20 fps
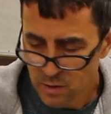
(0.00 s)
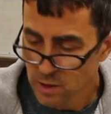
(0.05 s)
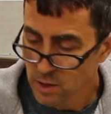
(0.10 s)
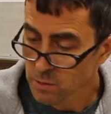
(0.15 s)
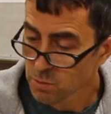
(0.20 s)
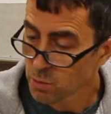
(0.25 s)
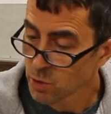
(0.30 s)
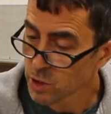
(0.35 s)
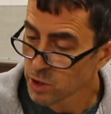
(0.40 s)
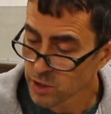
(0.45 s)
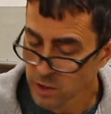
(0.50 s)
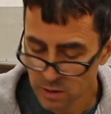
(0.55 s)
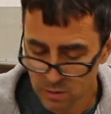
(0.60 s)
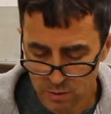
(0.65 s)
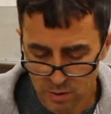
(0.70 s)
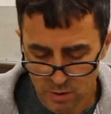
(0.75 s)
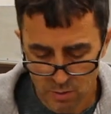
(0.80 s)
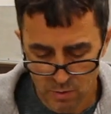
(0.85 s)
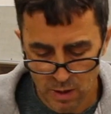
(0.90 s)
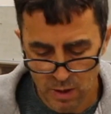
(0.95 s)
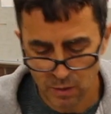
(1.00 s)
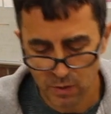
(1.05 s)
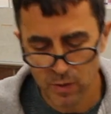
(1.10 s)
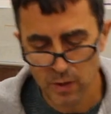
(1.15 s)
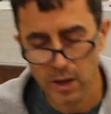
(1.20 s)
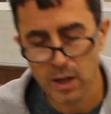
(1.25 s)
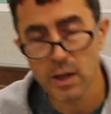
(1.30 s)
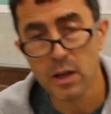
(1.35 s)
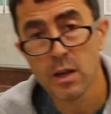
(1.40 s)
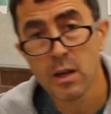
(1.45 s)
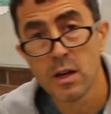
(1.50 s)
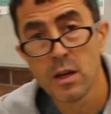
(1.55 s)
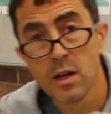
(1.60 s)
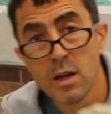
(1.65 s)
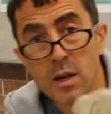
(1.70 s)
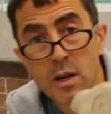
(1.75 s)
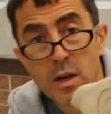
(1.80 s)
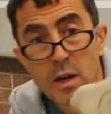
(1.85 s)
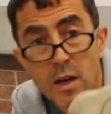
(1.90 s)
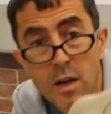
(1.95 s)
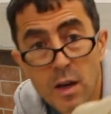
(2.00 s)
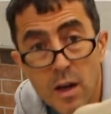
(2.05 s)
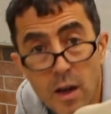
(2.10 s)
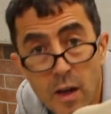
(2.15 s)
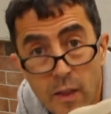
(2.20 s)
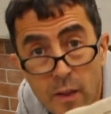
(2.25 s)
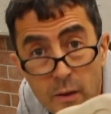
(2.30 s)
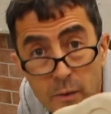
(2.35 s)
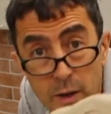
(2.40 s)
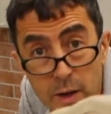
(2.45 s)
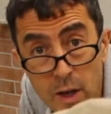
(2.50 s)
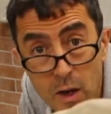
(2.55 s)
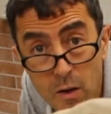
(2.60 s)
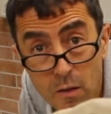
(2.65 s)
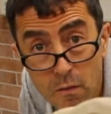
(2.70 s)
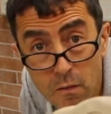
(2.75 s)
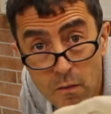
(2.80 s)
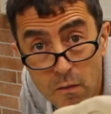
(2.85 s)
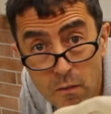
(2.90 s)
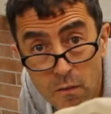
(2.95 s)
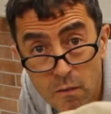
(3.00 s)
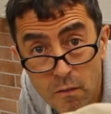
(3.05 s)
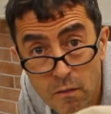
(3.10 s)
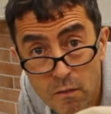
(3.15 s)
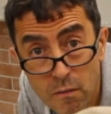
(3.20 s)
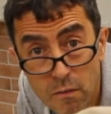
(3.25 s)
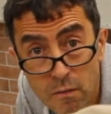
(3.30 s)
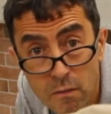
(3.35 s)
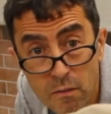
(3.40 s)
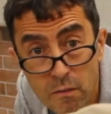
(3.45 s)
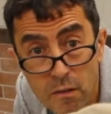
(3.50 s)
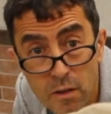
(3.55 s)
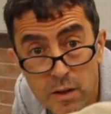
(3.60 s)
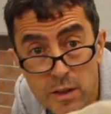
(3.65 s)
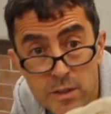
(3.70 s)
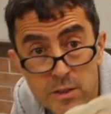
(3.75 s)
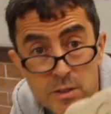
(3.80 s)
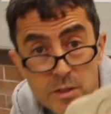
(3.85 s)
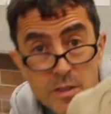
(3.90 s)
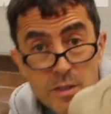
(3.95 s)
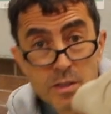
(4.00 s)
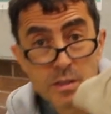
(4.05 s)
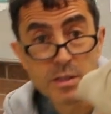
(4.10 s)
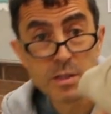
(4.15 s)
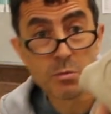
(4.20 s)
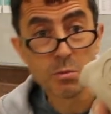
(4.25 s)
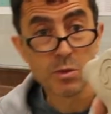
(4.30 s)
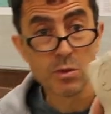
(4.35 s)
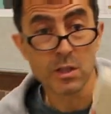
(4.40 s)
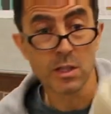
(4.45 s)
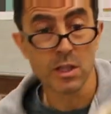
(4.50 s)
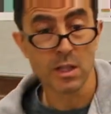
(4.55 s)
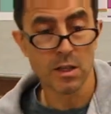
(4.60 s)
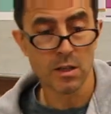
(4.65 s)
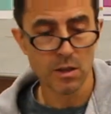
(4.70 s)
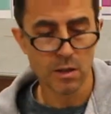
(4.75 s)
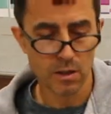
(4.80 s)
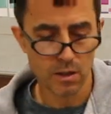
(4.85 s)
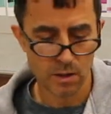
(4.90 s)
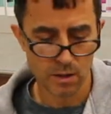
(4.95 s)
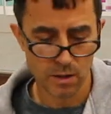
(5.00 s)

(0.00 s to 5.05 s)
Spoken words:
Just push in with a round thing. There we go. An interesting symbol there.